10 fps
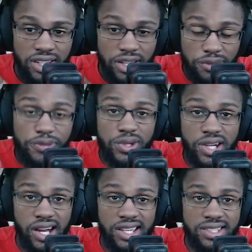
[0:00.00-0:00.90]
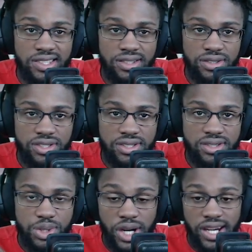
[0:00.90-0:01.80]
If you guys
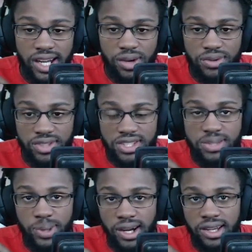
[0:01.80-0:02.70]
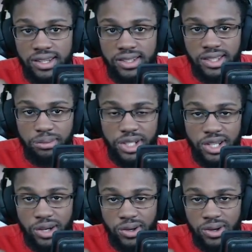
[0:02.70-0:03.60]
try out this spot, let me
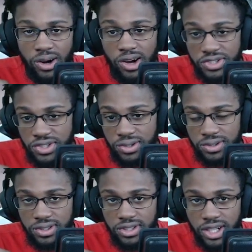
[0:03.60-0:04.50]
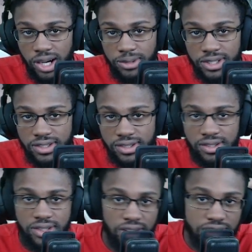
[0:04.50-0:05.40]
know also in the comments.
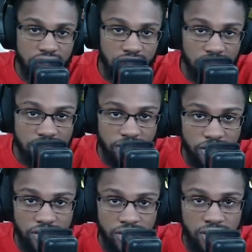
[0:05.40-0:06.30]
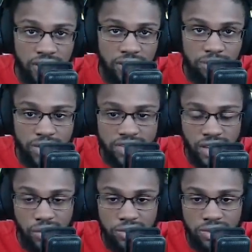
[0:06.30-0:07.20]
I'll see you guys later. Peace
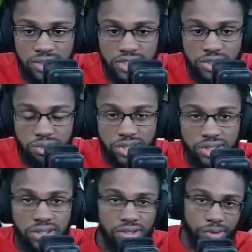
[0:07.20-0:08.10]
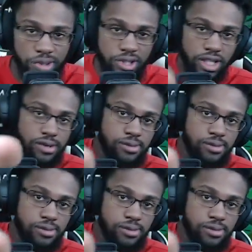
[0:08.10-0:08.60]
out. This has been TheRealKhade.